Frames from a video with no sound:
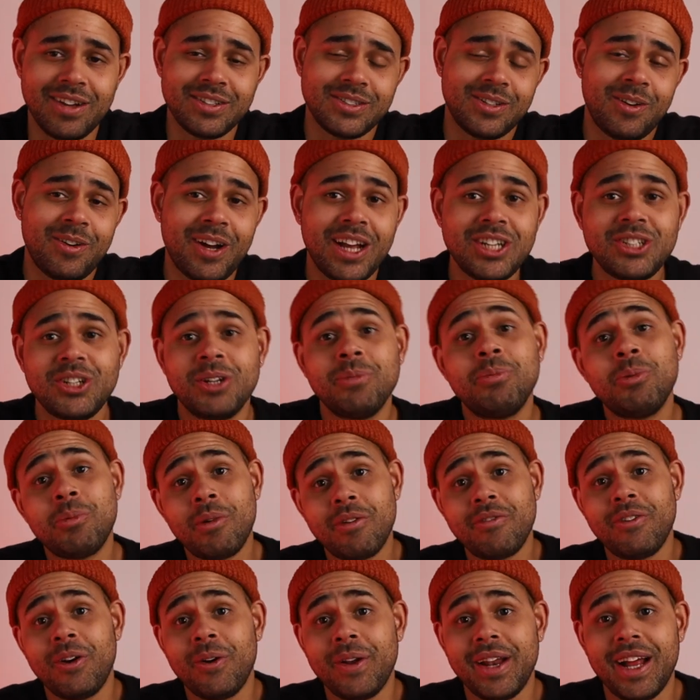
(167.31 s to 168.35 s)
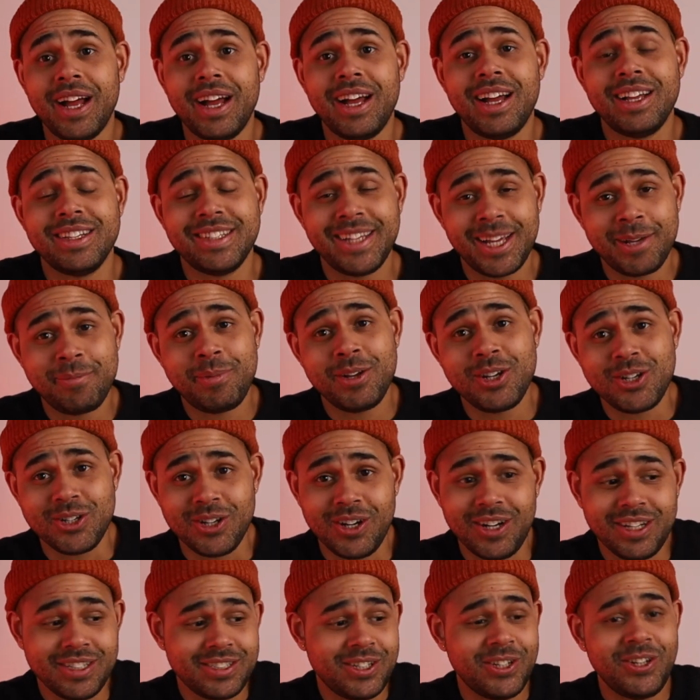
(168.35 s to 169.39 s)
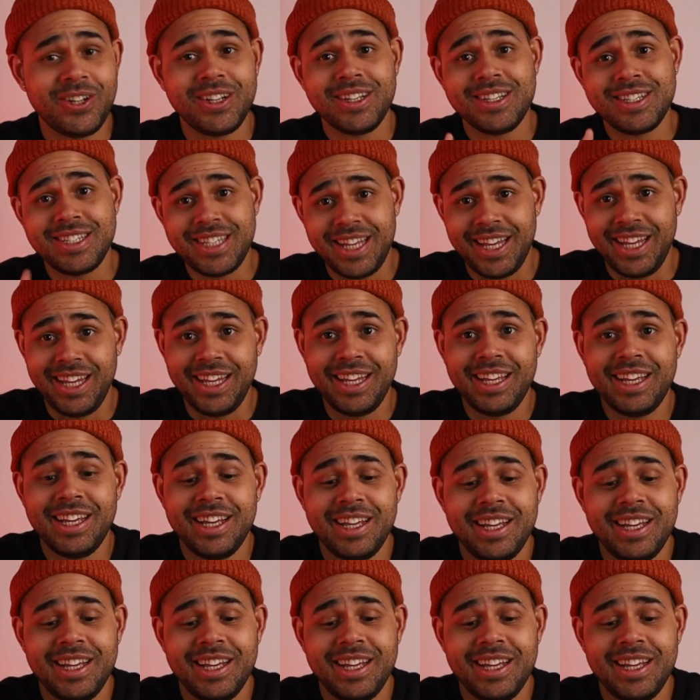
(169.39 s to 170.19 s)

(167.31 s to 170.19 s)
So I'm actually going to pull my phone out and take a picture so you can see